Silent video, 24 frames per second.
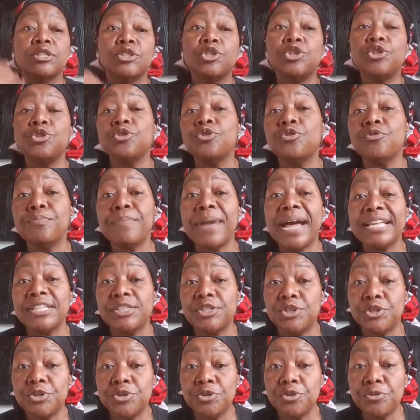Too
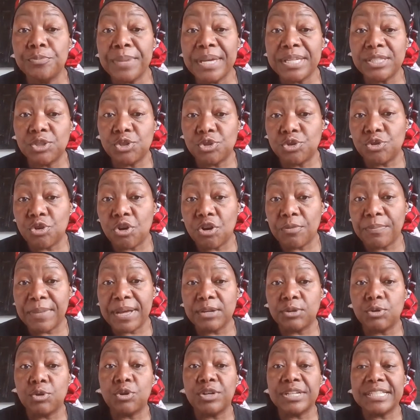much human
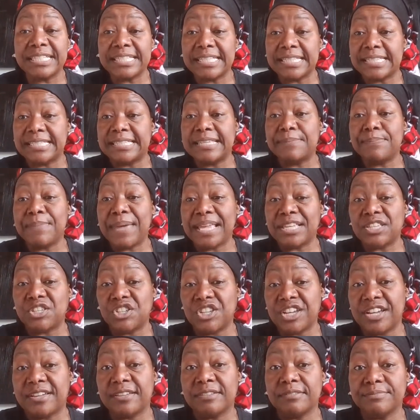trauma causes
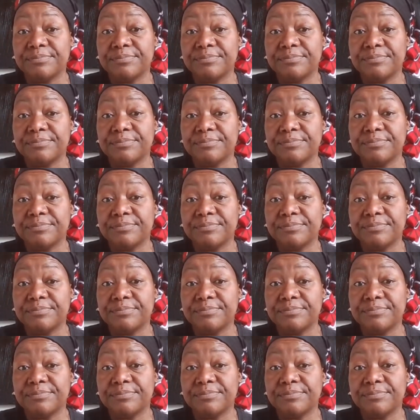dementia.